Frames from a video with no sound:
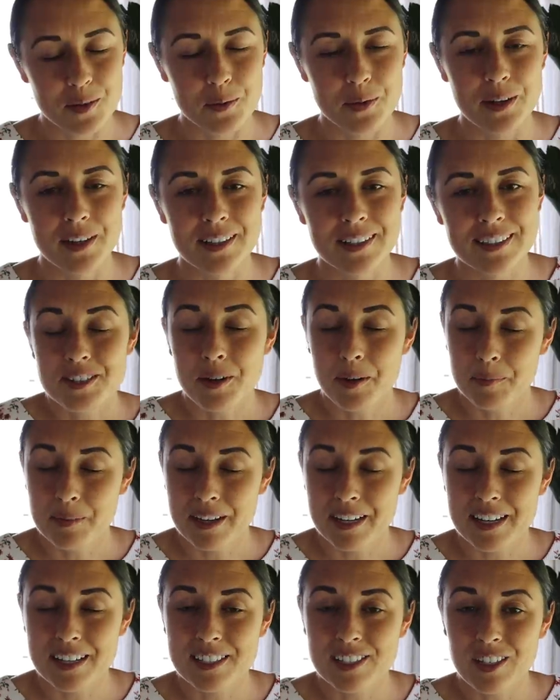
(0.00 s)
you will. So I'm
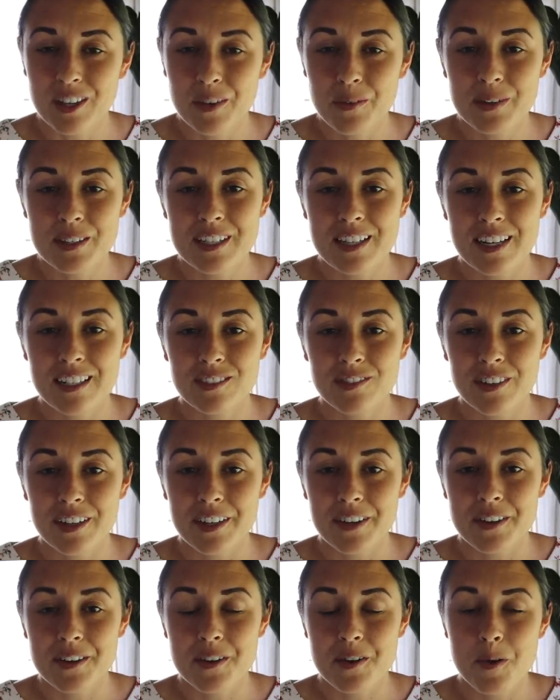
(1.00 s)
gonna get started with today's
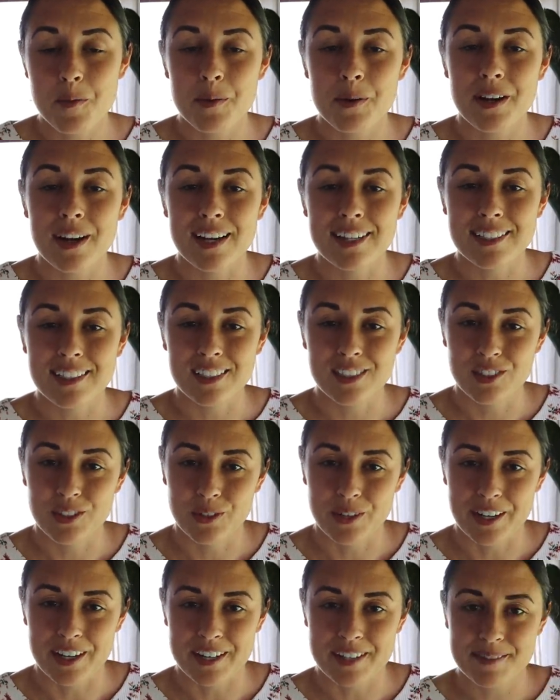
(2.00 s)
video and hope you guys
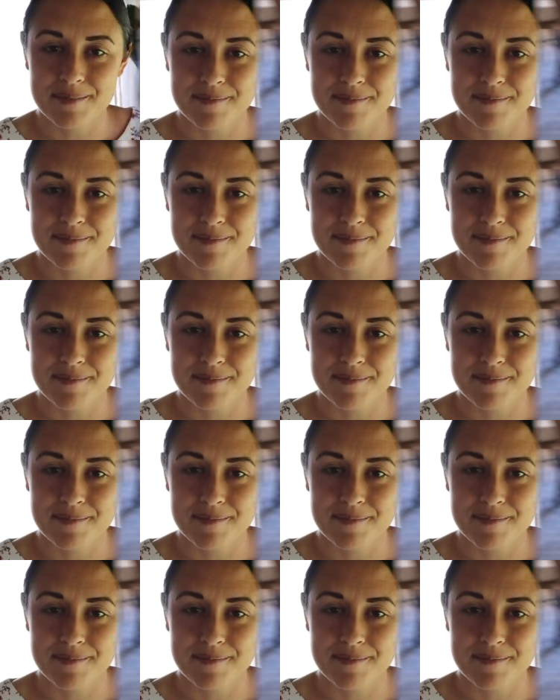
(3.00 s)
enjoy it.